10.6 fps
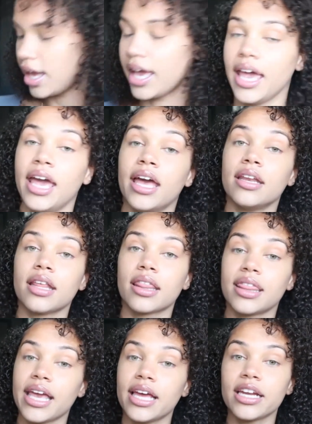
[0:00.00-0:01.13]
And
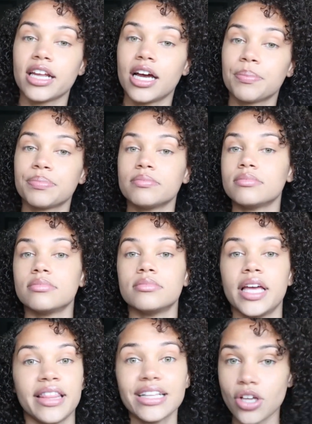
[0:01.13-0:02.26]
they ended up,
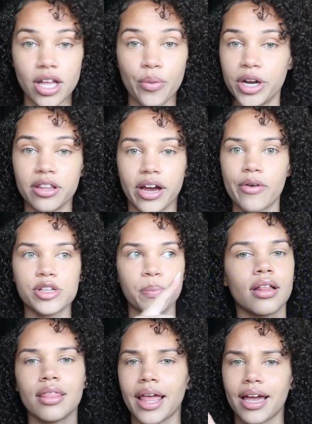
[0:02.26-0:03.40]
and that's all I went in there. I was
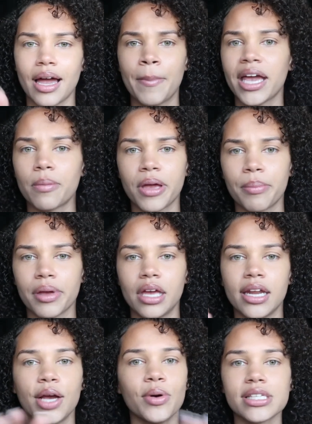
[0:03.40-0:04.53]
like a makeup campaign.
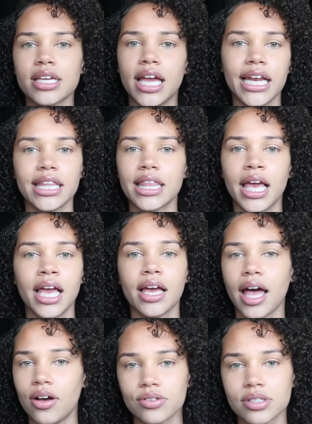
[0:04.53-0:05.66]
It wasn't anything
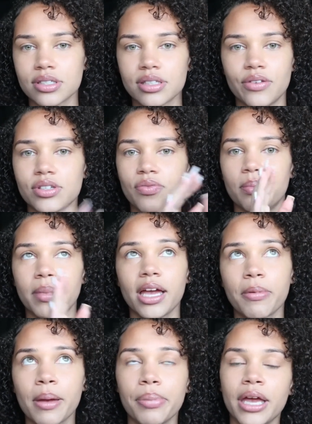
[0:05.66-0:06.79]
else. It was
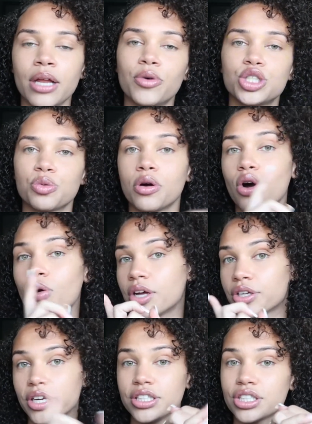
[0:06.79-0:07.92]
makeup campaign, which will go on
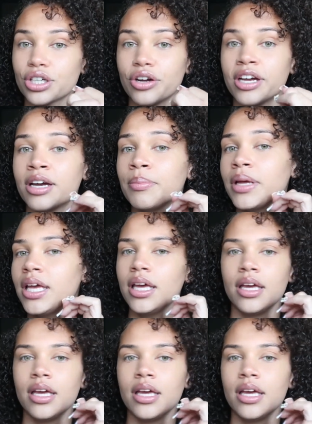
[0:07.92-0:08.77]
their Instagram